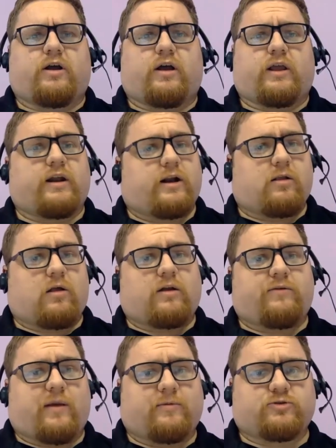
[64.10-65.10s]
uh, get in a lot
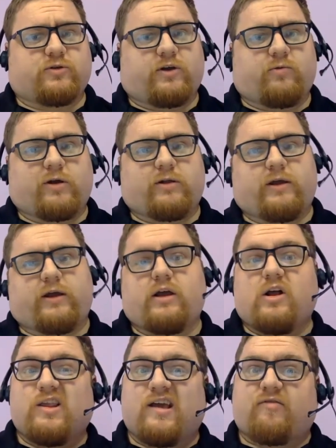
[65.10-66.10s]
of damage really quickly
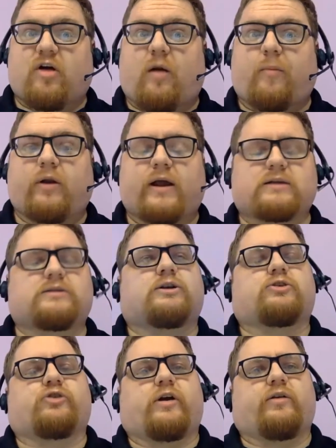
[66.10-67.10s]
you have combo decks that
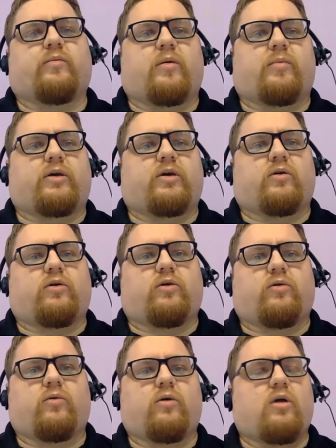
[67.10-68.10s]
are trying to maybe kill
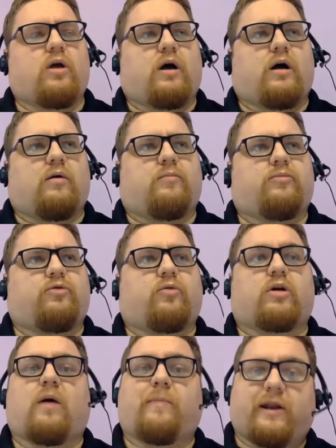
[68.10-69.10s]
you um, through a
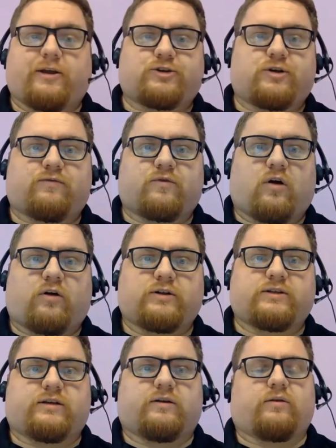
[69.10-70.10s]
combination of
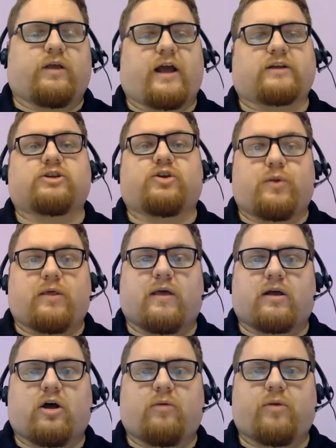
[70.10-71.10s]
cards and executing
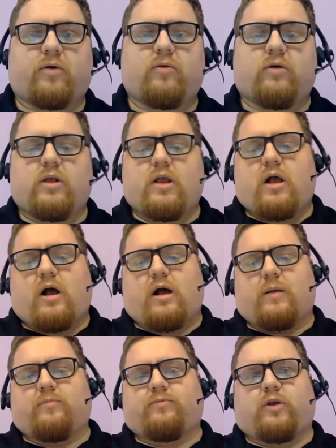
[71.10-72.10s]
that combo
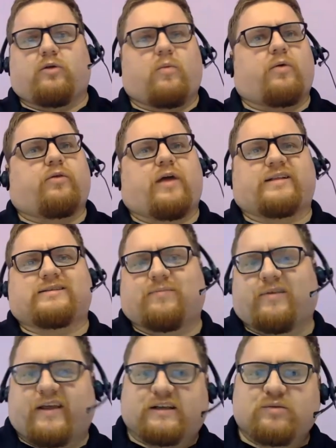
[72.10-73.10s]
um, you know whether that's
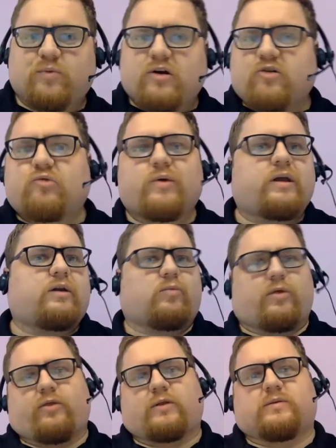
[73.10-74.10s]
something like splinter twin or
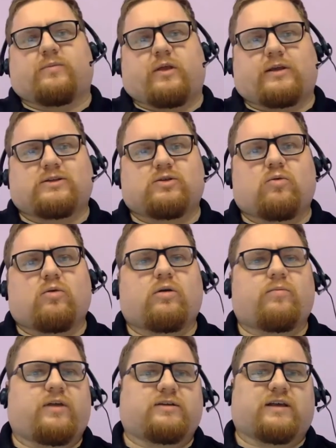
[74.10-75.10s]
whether that's something like
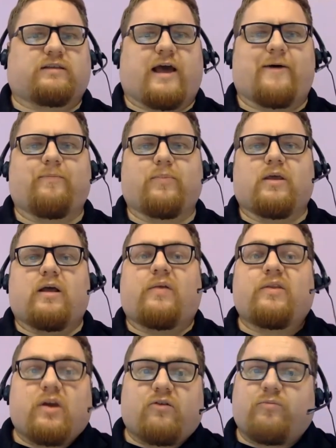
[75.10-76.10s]
storm things like that
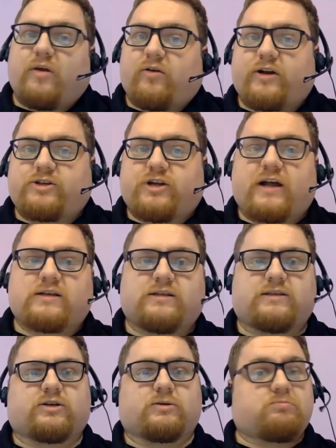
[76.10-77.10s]
and then you have mid-range decks
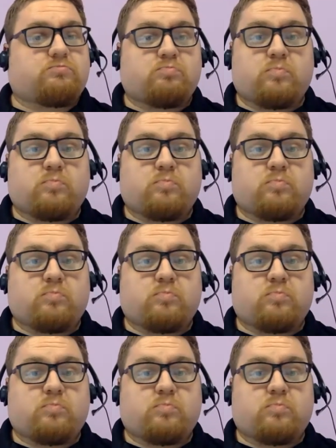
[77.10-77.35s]
these are